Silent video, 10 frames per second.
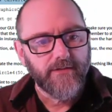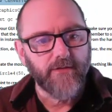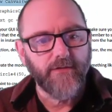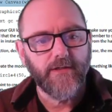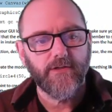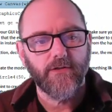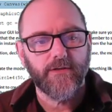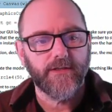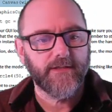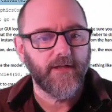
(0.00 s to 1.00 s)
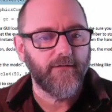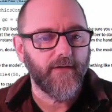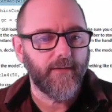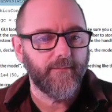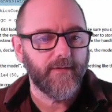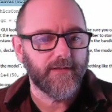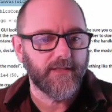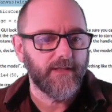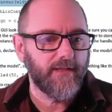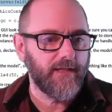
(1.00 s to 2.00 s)
So if you need to look this stuff up,
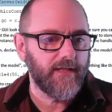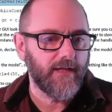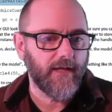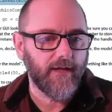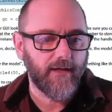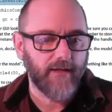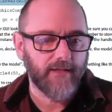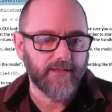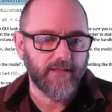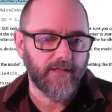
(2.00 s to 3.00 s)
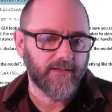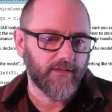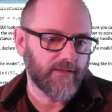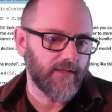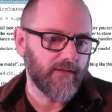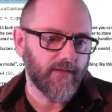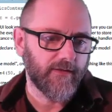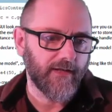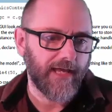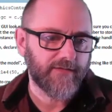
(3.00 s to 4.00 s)
it's in the
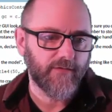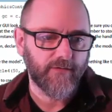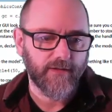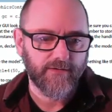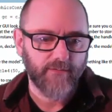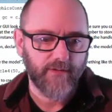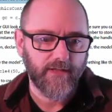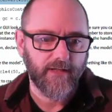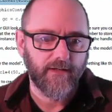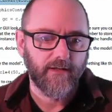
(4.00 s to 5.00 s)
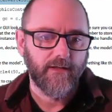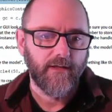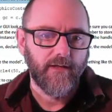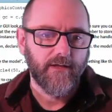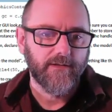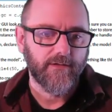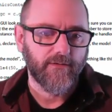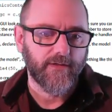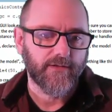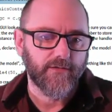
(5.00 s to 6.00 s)
the last few things that we did.
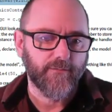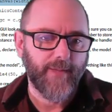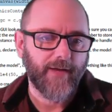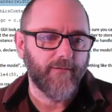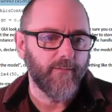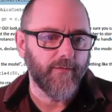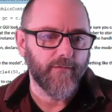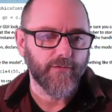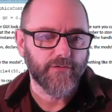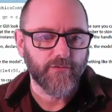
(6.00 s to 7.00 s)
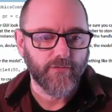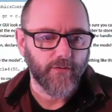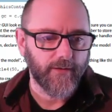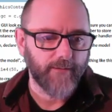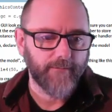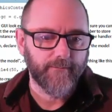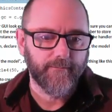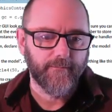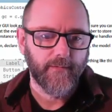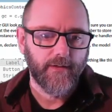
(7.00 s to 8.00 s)
So this is back from the first tutorial.
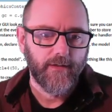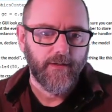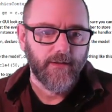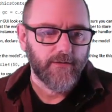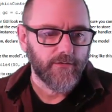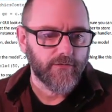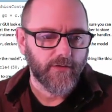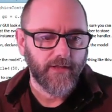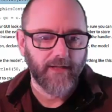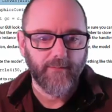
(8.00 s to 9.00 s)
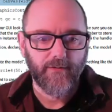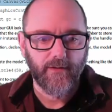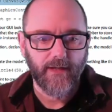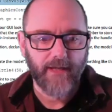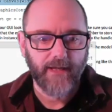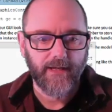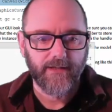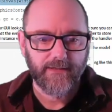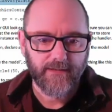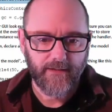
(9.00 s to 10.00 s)
ToString label
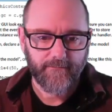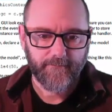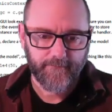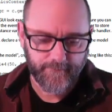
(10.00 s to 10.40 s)
and C.